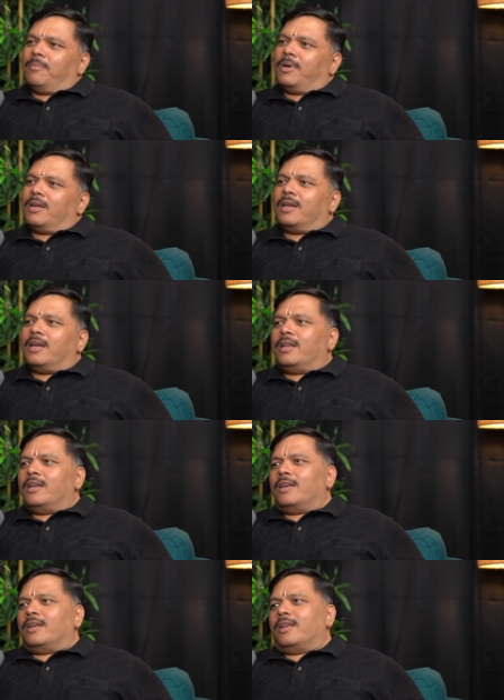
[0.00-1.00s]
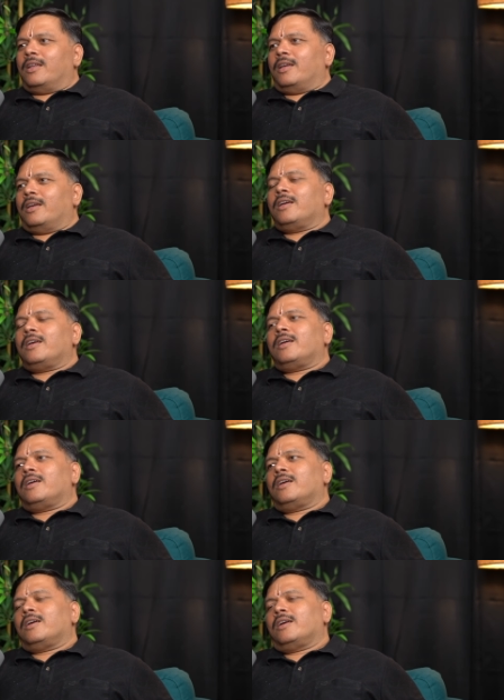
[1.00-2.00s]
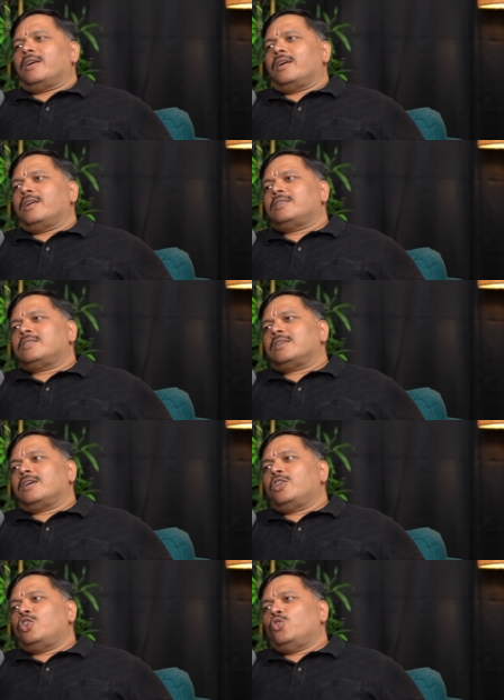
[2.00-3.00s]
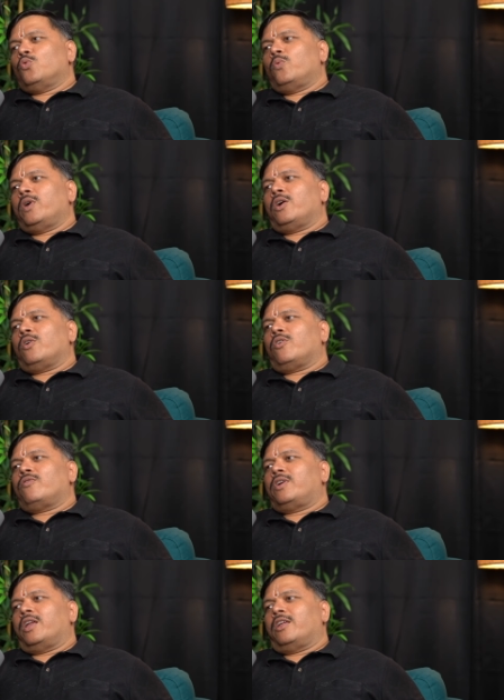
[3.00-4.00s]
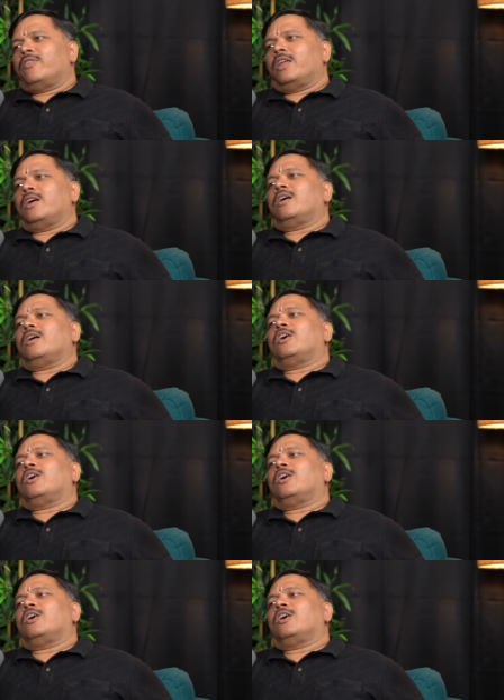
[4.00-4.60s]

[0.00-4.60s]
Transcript: But again, it's a new way of delivering a